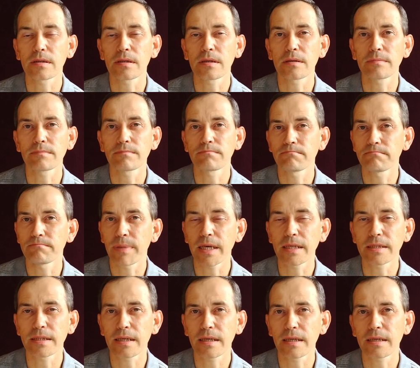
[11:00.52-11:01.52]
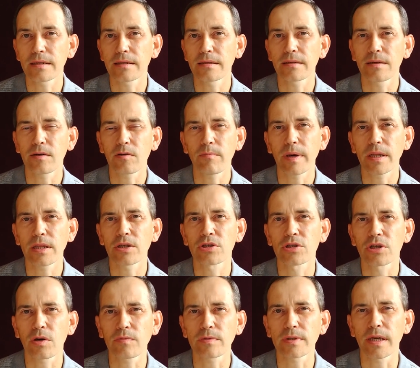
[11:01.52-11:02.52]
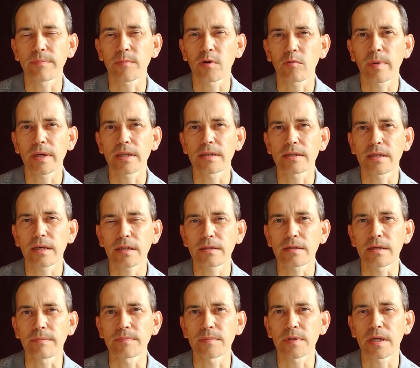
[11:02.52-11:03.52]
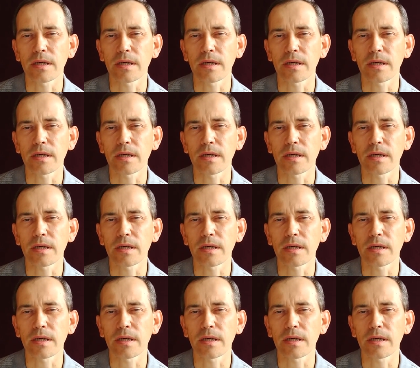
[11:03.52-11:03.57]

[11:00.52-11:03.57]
uh, basically nobody showed them, nobody tell them.